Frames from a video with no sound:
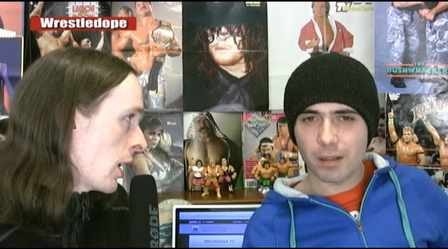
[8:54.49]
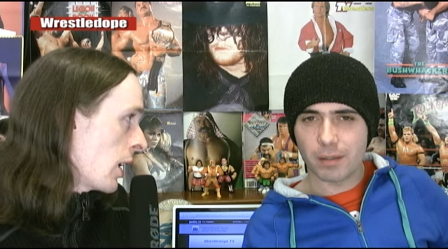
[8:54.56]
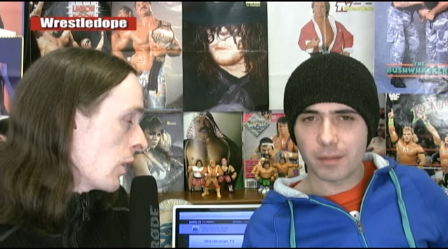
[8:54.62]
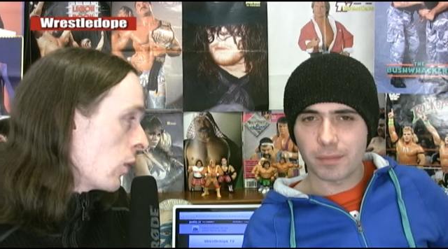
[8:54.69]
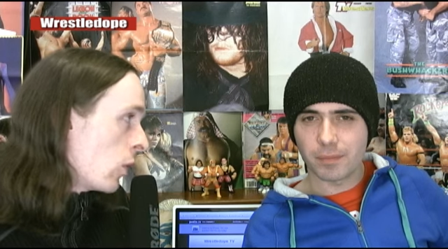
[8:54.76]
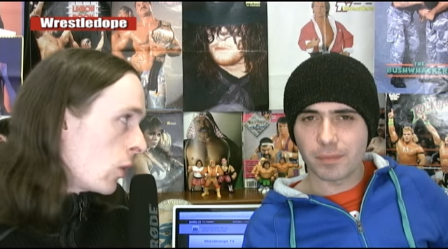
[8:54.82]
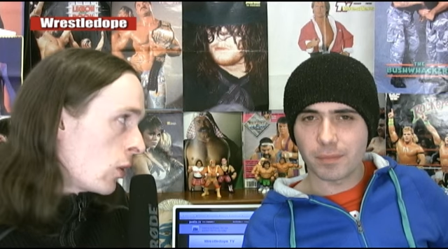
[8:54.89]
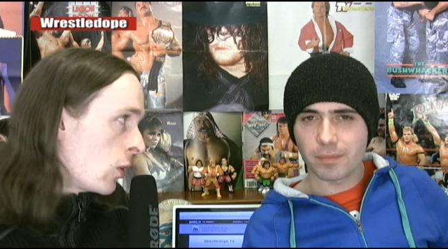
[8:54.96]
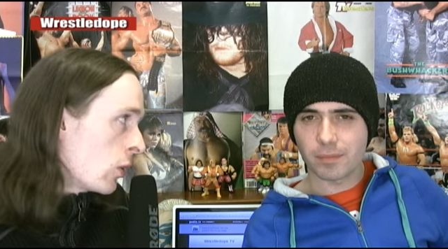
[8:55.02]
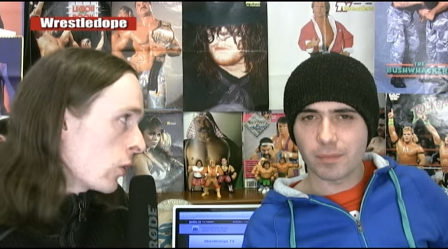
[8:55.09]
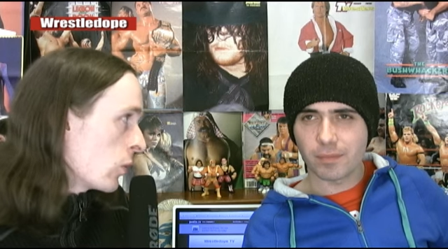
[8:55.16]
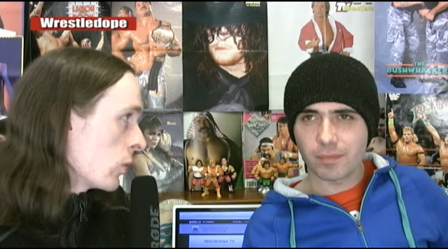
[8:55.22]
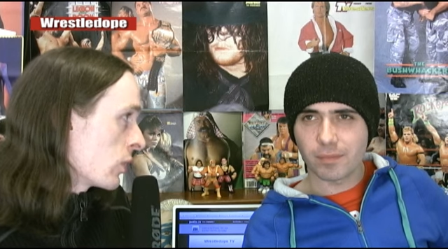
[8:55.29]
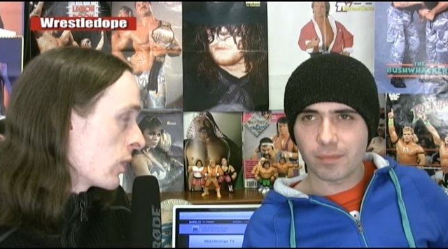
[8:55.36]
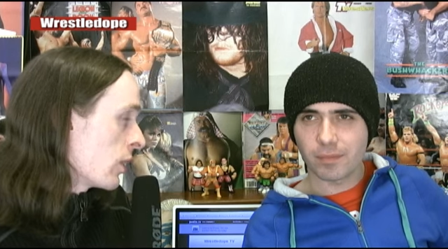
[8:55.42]
Speaker 1: and all
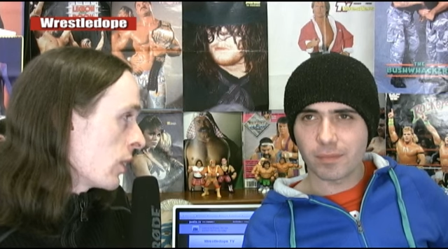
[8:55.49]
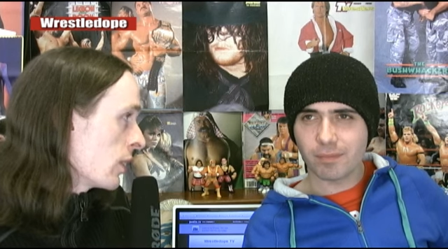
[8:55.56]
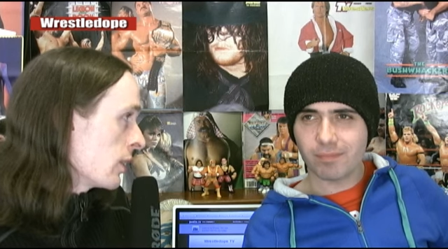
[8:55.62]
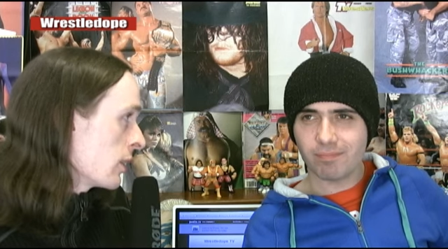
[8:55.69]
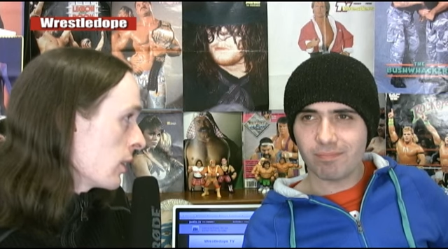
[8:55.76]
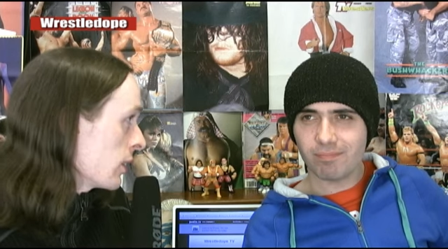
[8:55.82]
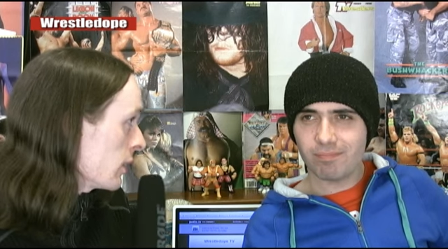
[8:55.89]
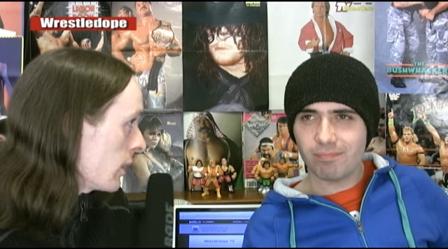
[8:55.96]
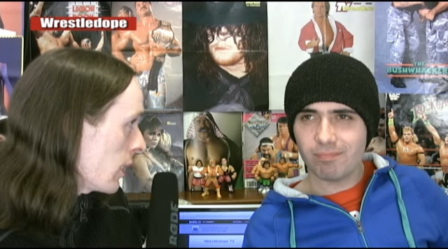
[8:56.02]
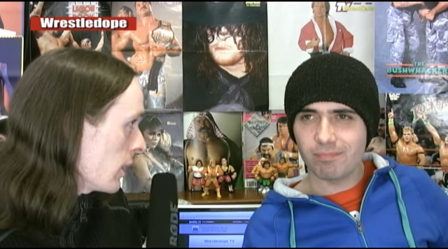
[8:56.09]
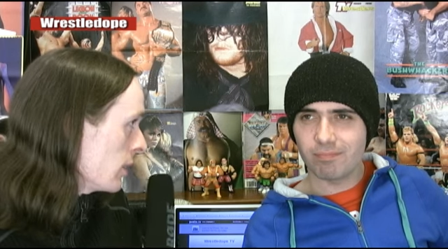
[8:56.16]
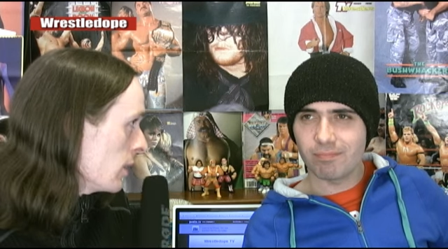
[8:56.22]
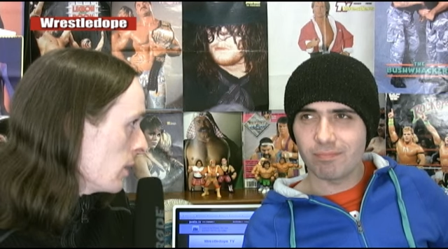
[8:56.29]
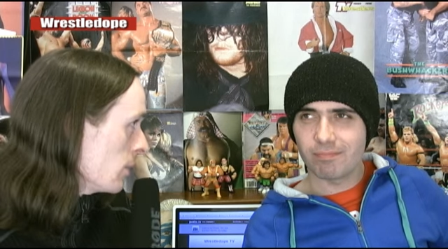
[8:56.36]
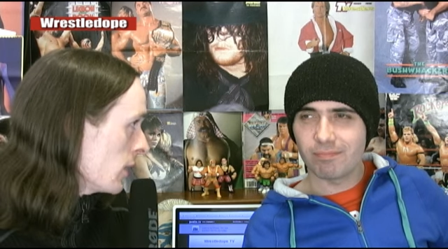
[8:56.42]
those guys like
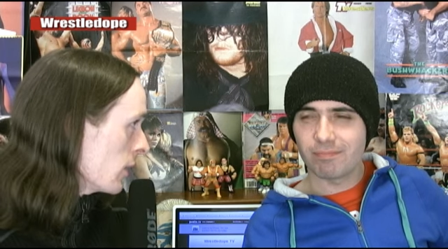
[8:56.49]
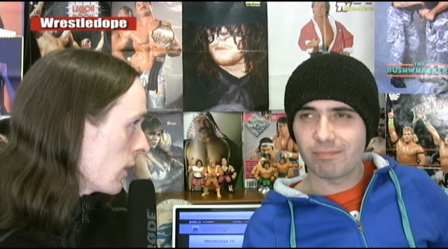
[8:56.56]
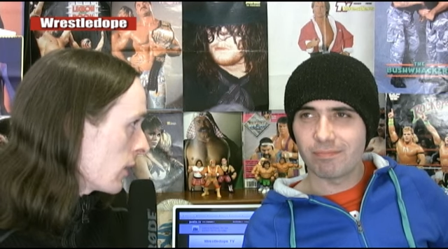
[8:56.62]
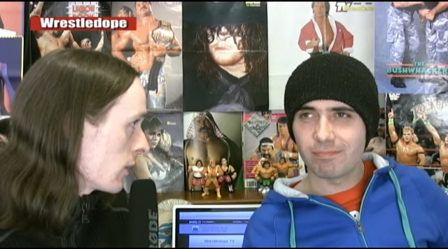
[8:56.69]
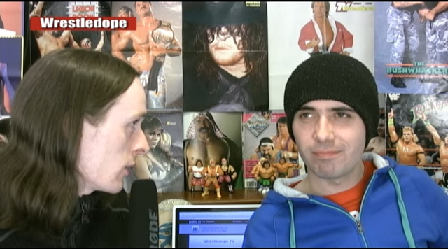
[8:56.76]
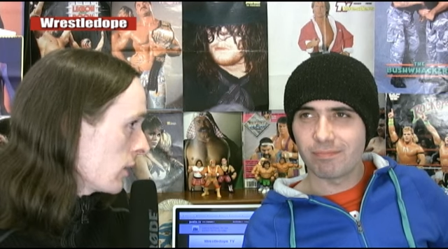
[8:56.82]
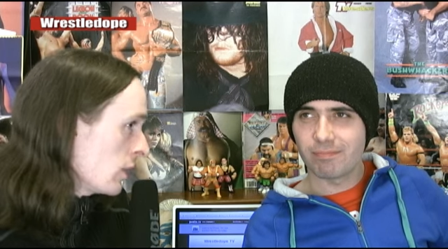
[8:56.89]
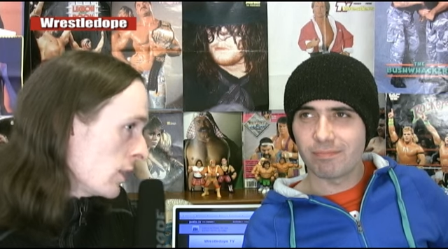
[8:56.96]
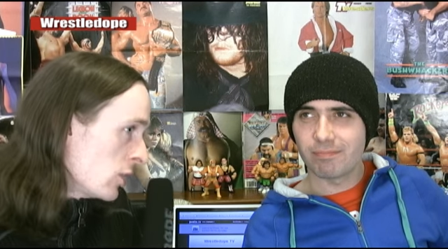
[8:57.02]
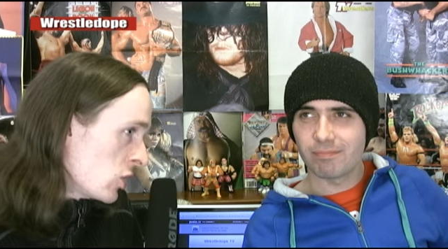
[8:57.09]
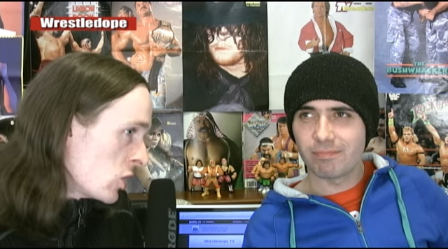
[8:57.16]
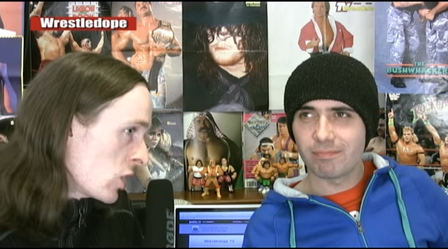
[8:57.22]
Ted DiBiase,